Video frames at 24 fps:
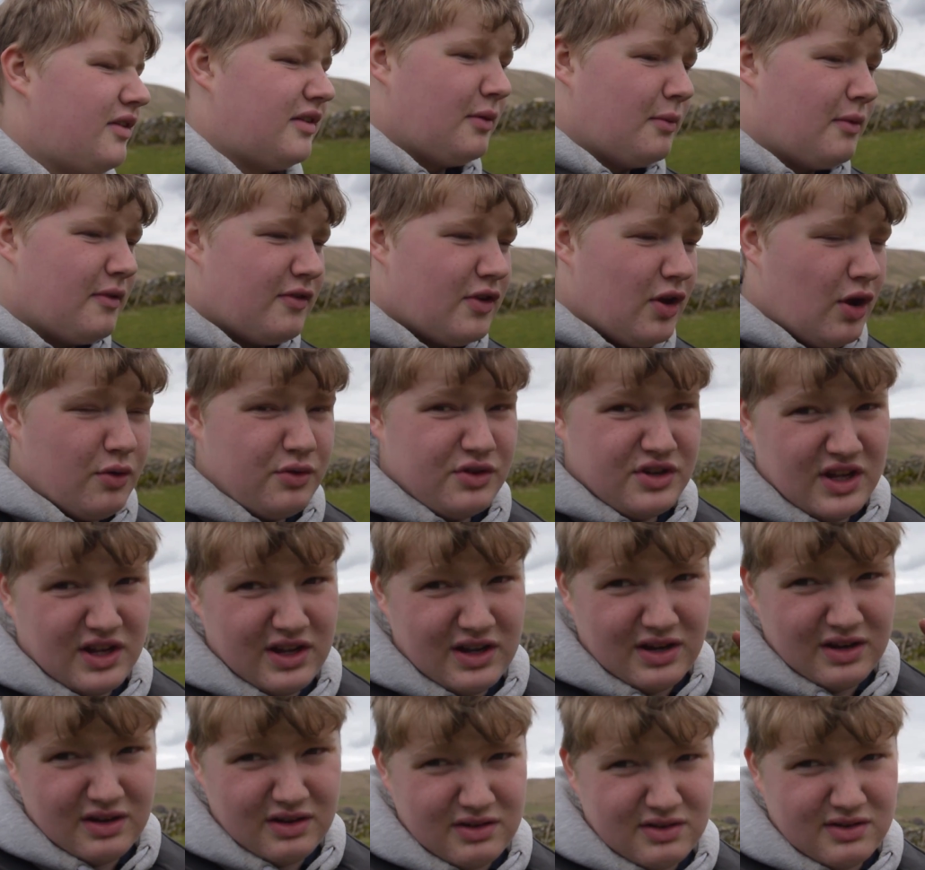we've used it
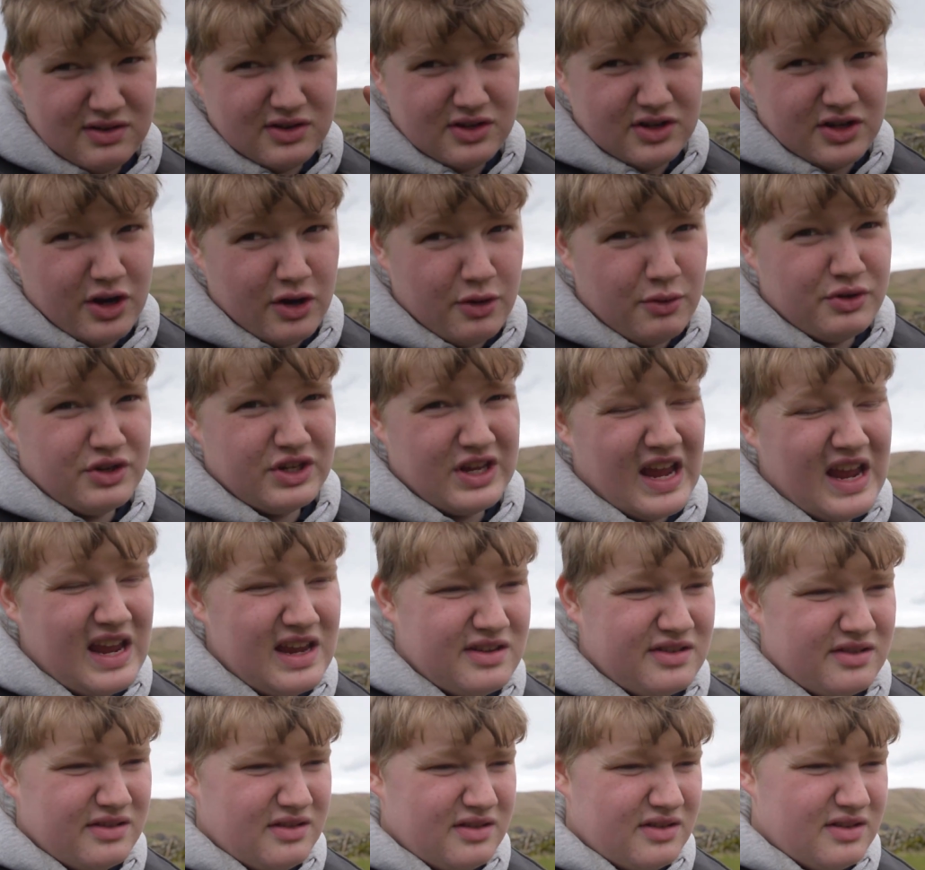2
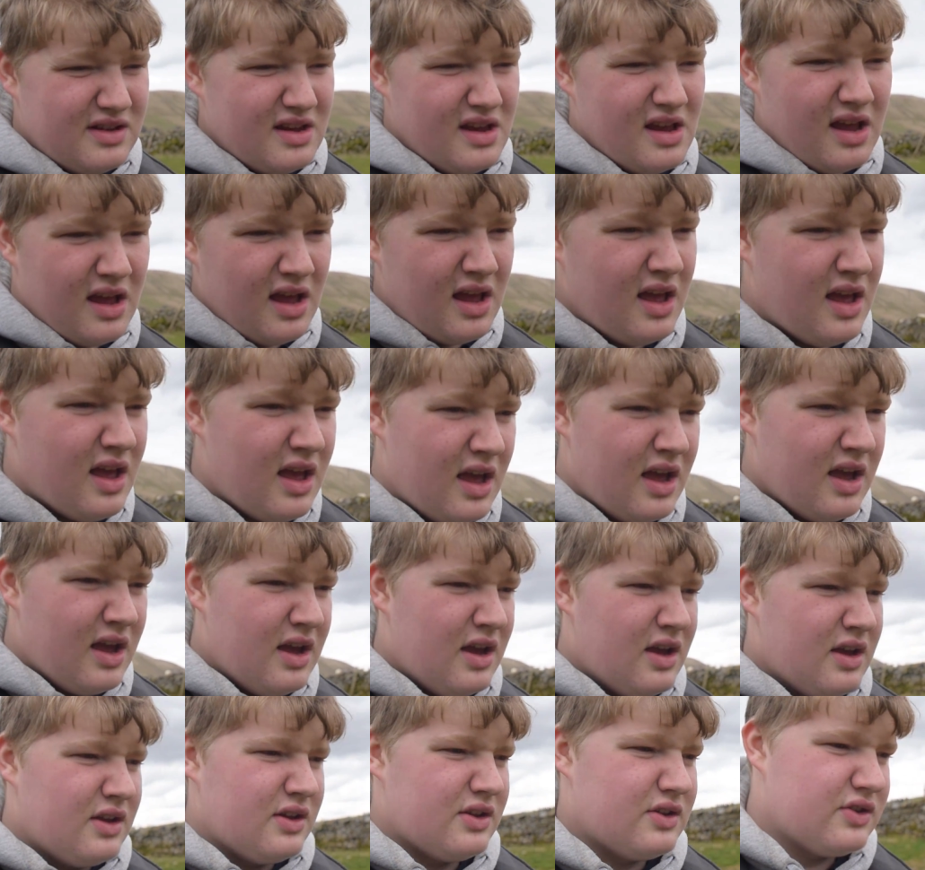seasons.
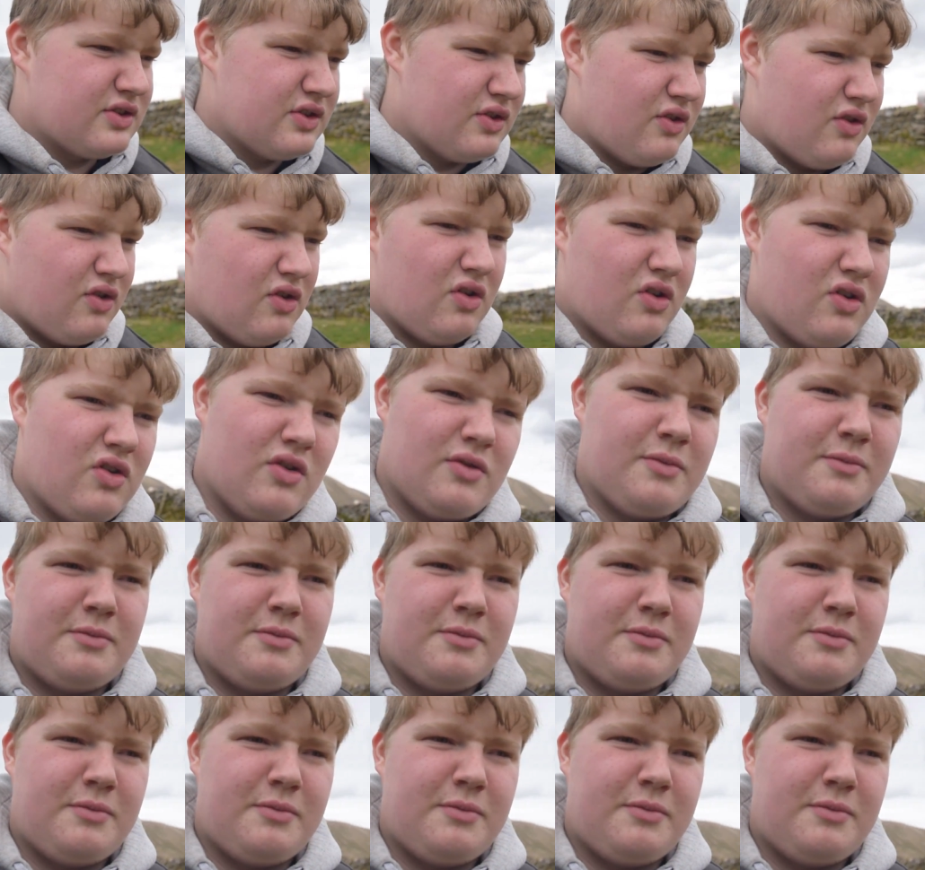So